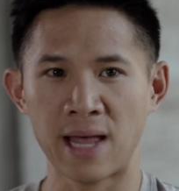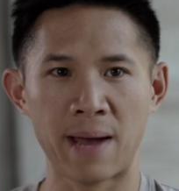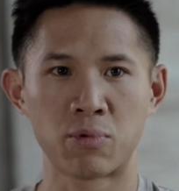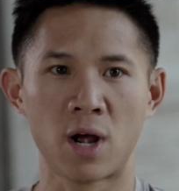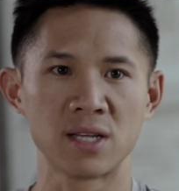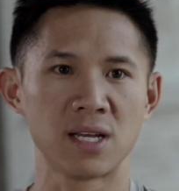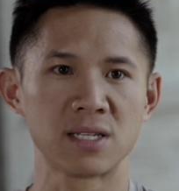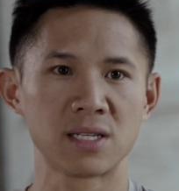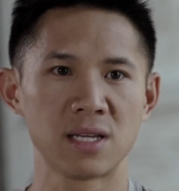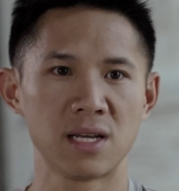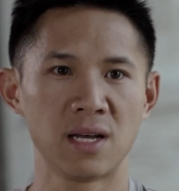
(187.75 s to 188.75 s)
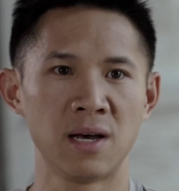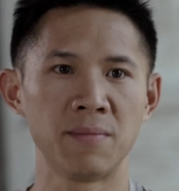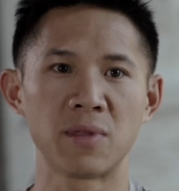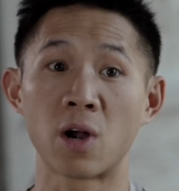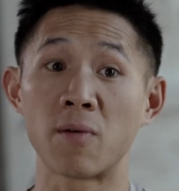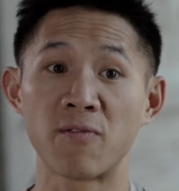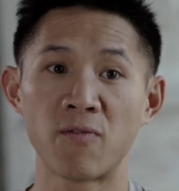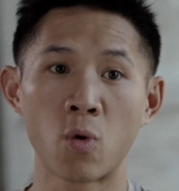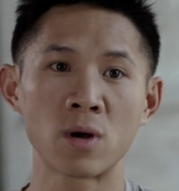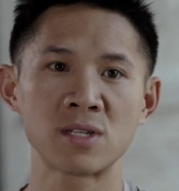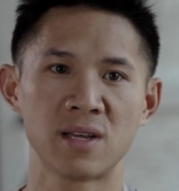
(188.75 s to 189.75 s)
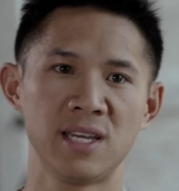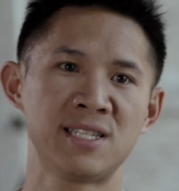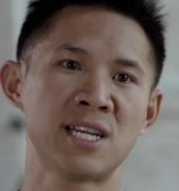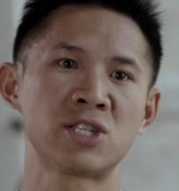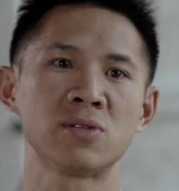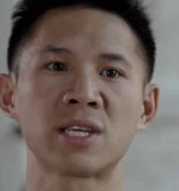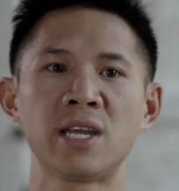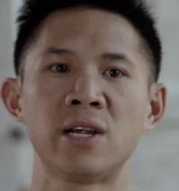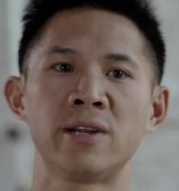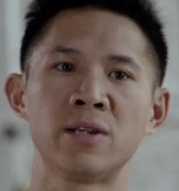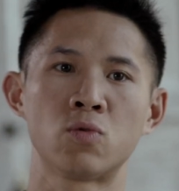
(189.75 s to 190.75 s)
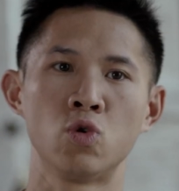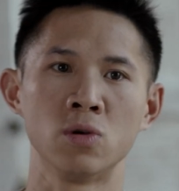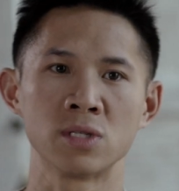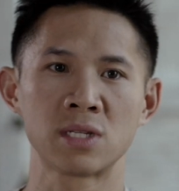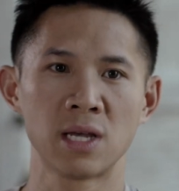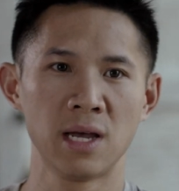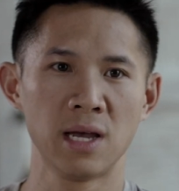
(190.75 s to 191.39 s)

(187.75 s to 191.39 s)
that process. There are 4 essential security roles